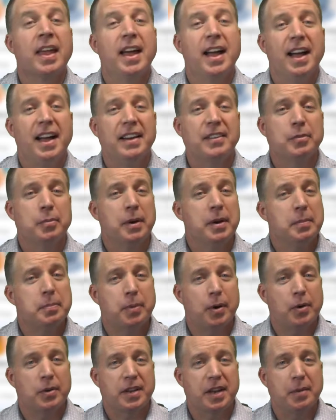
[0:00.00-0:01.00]
Hi everybody,
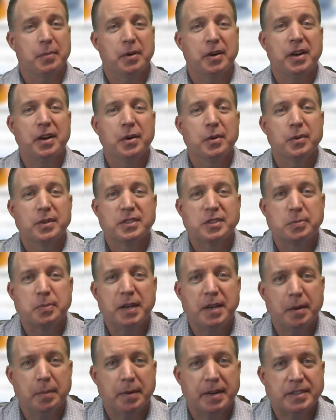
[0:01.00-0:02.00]
Paul Cameron here with
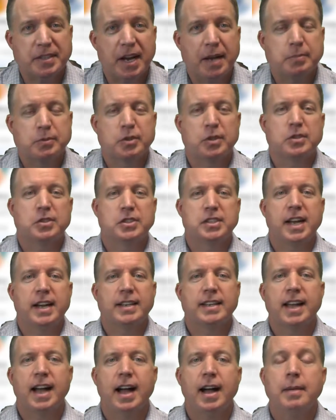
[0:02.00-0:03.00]

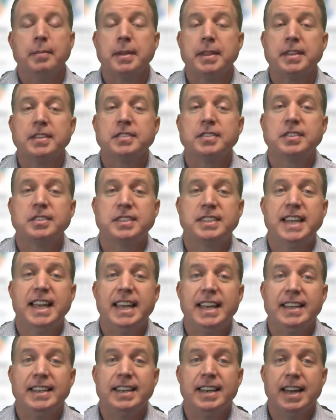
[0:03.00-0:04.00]
SpeedUpMyJobSearch.com, and this is
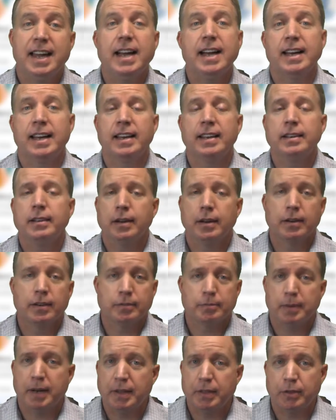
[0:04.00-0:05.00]
day 9 of
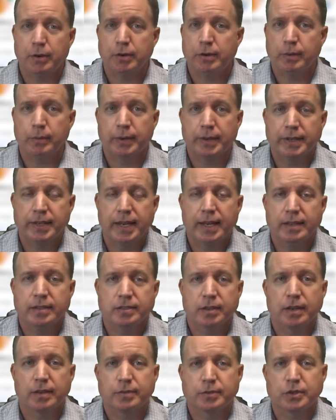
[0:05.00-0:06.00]
my 31 days
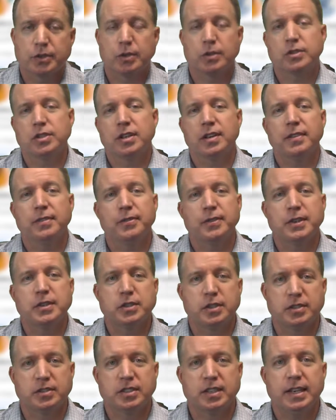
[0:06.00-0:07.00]
of search
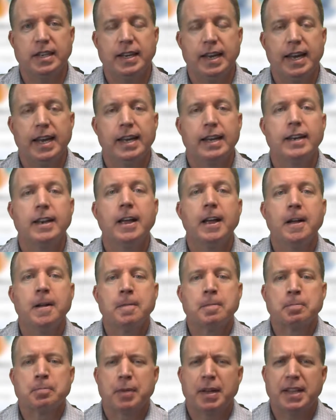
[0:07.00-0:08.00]
efficiency. And
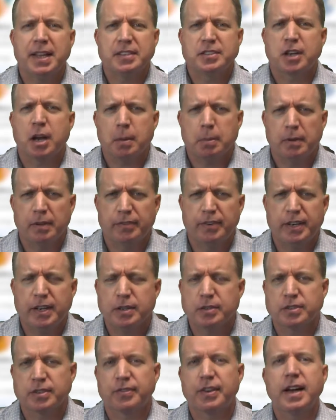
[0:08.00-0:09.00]
my last couple of
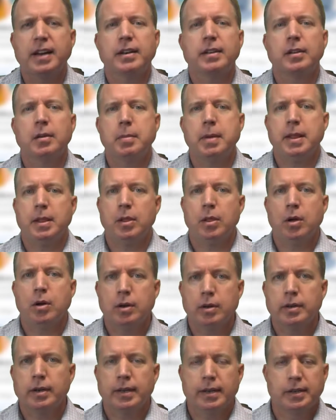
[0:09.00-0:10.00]
videos have gotten a little bit
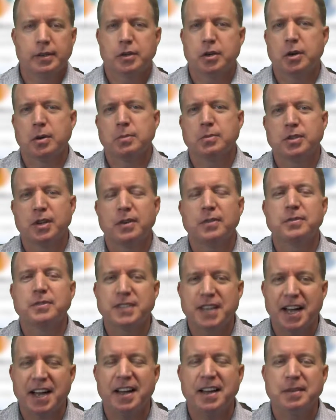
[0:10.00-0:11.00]
long in terms of
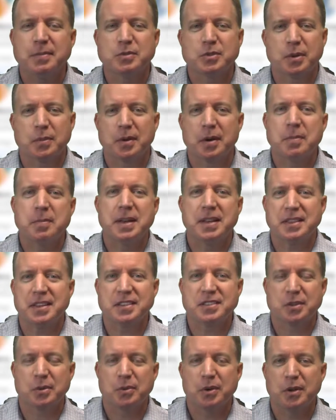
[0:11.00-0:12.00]
time, so I'm going to make
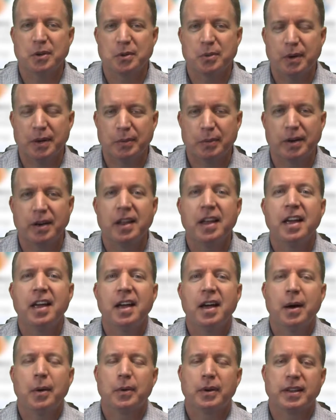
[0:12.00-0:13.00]
this a real quick one.
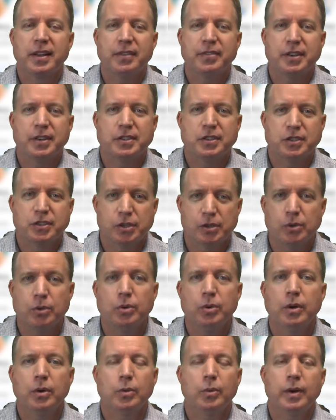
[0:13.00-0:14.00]
I want to give you
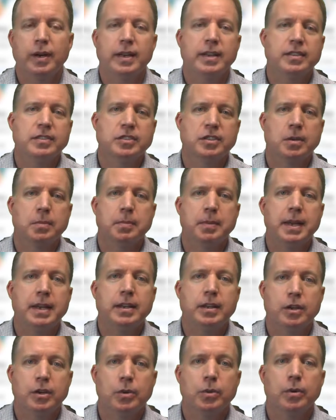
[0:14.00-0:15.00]
2 ways to
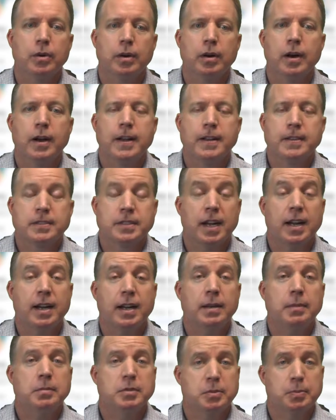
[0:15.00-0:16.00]
make your
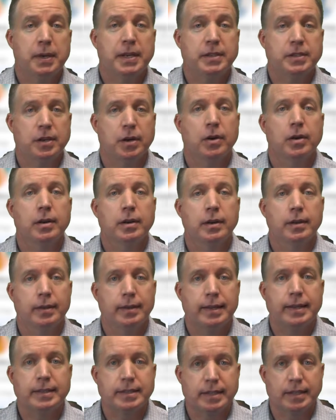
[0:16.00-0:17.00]
time spent on
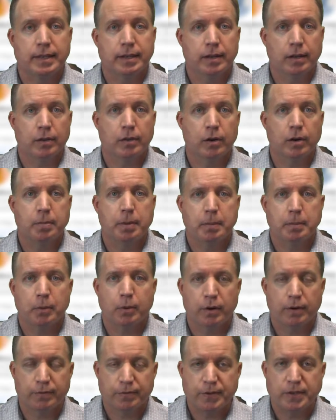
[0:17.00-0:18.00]
LinkedIn a little bit
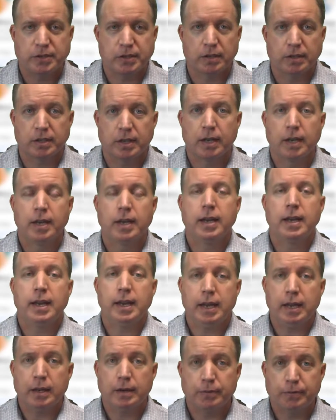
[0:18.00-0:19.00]
more efficient
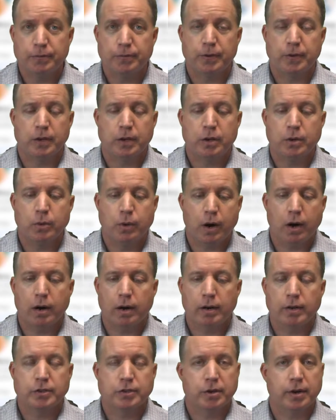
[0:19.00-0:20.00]
if you
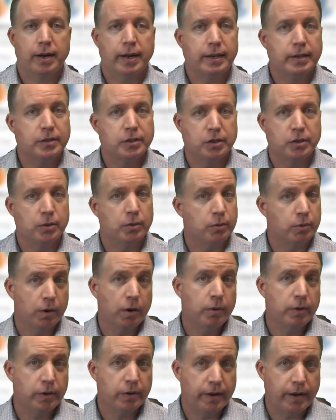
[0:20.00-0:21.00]
are trying to
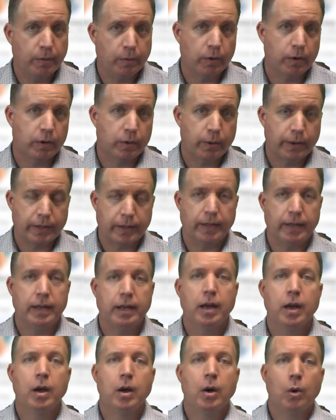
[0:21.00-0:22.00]
grow your network quickly
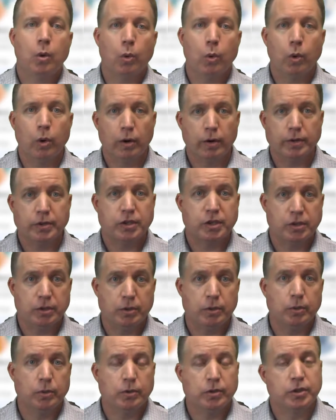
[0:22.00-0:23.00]
or
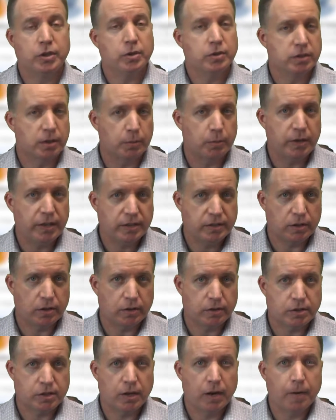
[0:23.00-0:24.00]
to do some
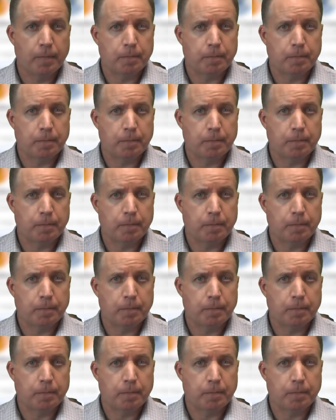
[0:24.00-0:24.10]
research